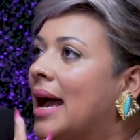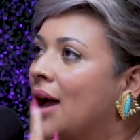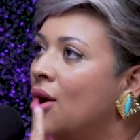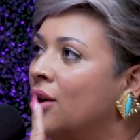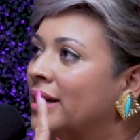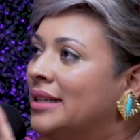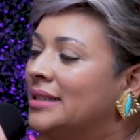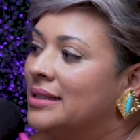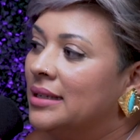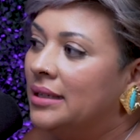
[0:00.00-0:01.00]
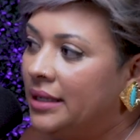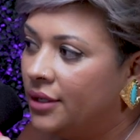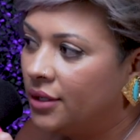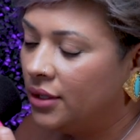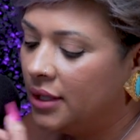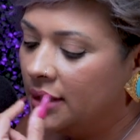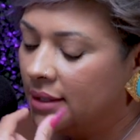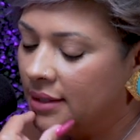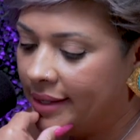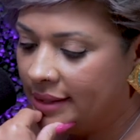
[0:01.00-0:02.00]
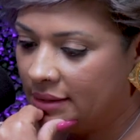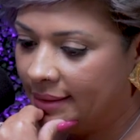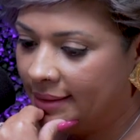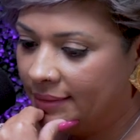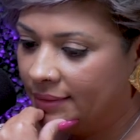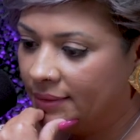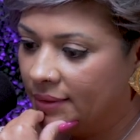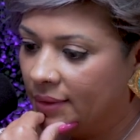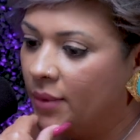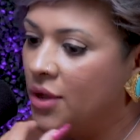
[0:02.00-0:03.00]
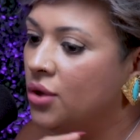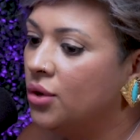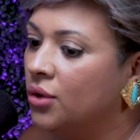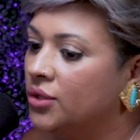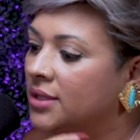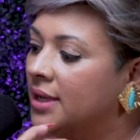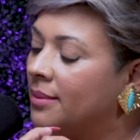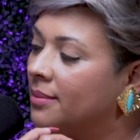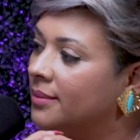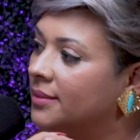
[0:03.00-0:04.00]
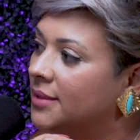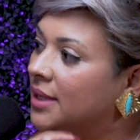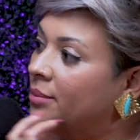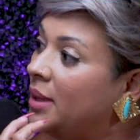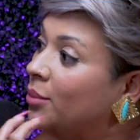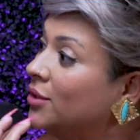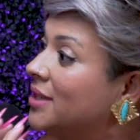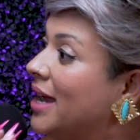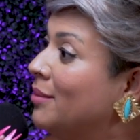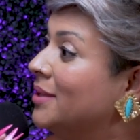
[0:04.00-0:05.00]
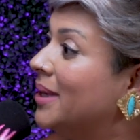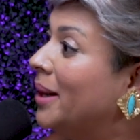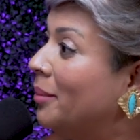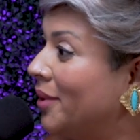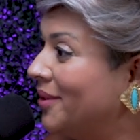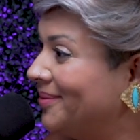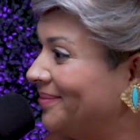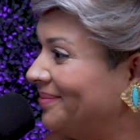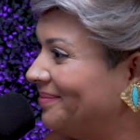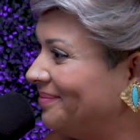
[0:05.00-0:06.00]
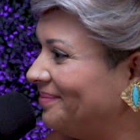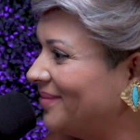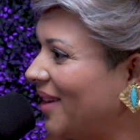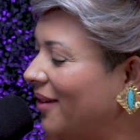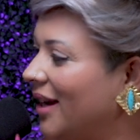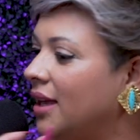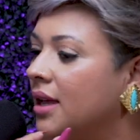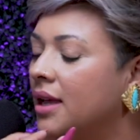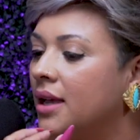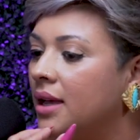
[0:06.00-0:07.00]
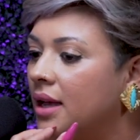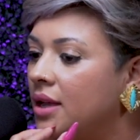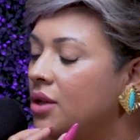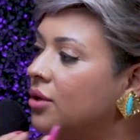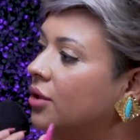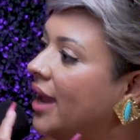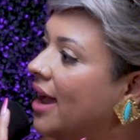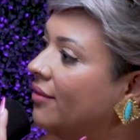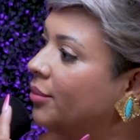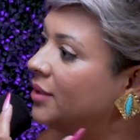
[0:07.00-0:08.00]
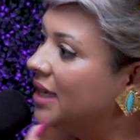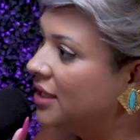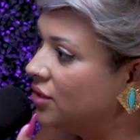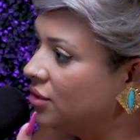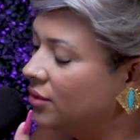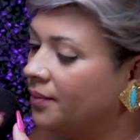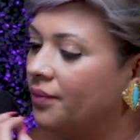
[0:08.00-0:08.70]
How hard it is as a leader in the sense of when you know some people time is up, right? And you know they have a potential.